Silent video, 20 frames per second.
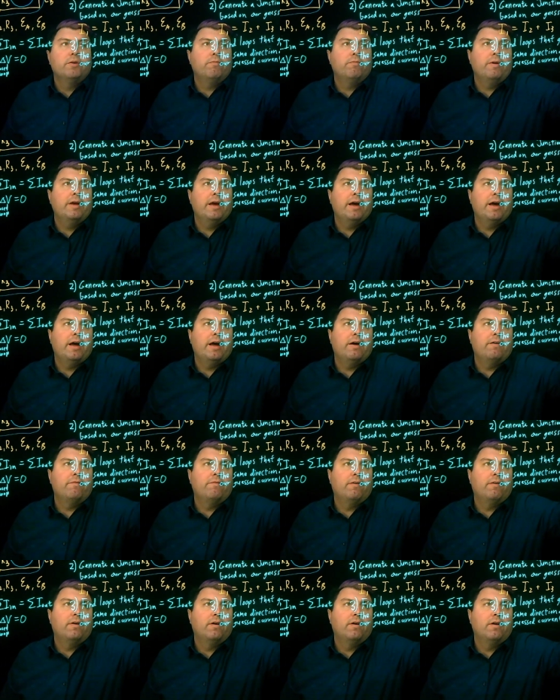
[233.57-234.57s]
we have
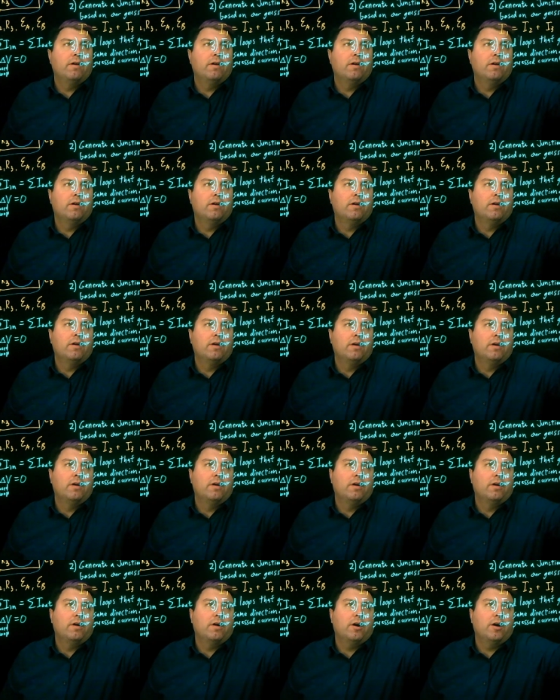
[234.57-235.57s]

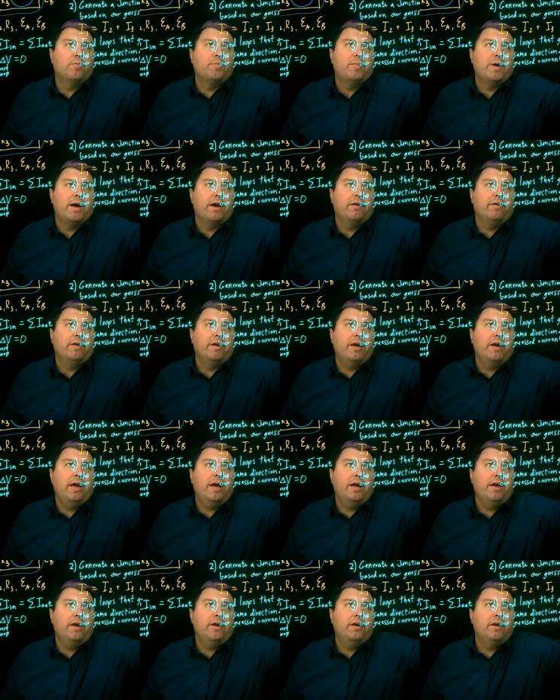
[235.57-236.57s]
our battery
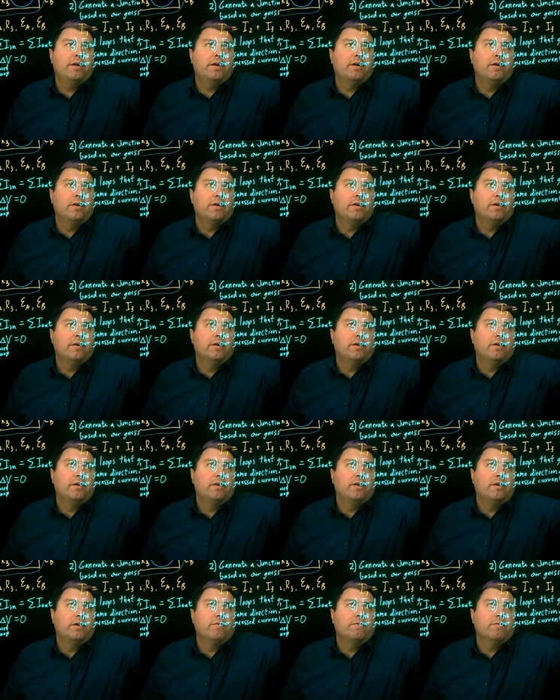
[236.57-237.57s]
A,
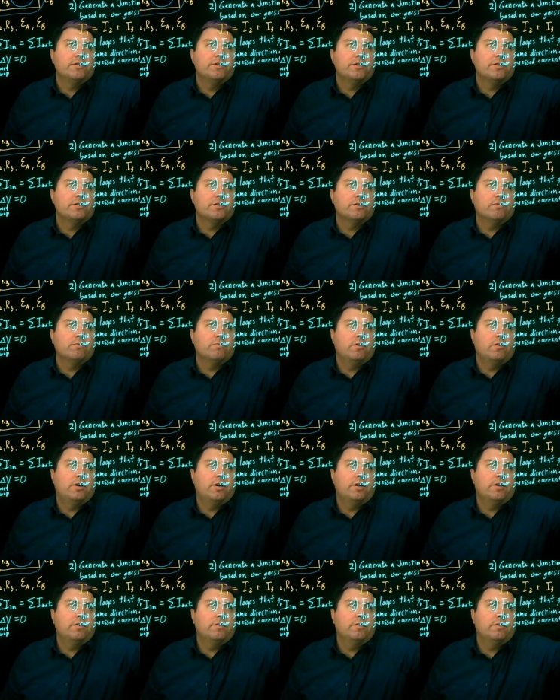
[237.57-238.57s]
resistor
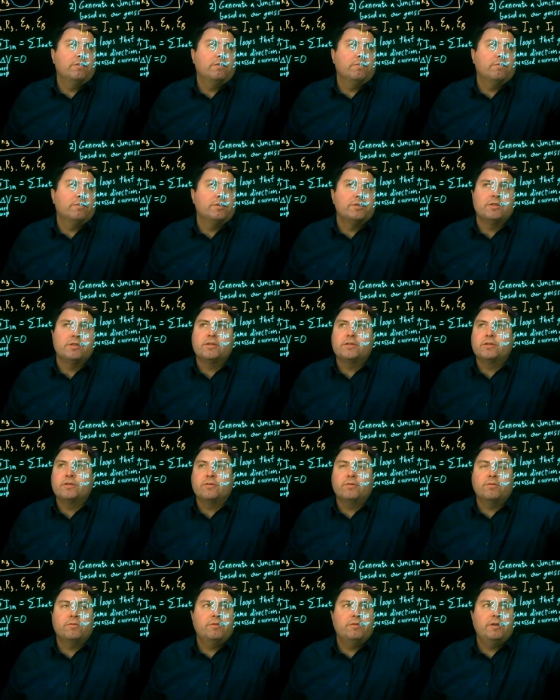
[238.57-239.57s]
1, resistor
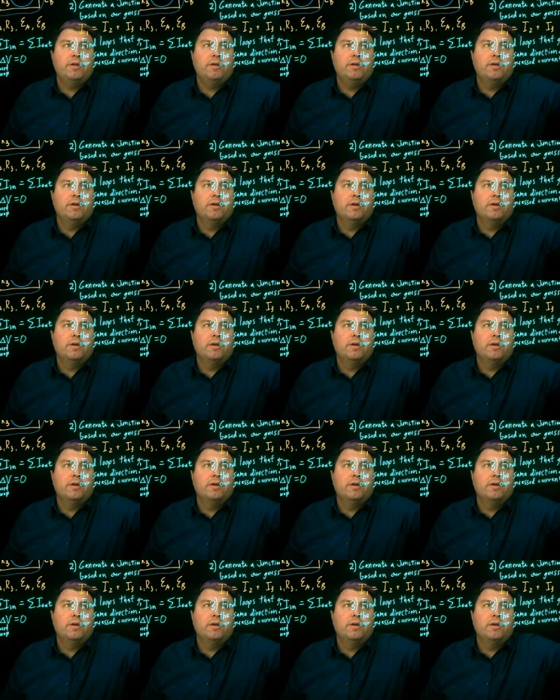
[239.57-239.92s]
3,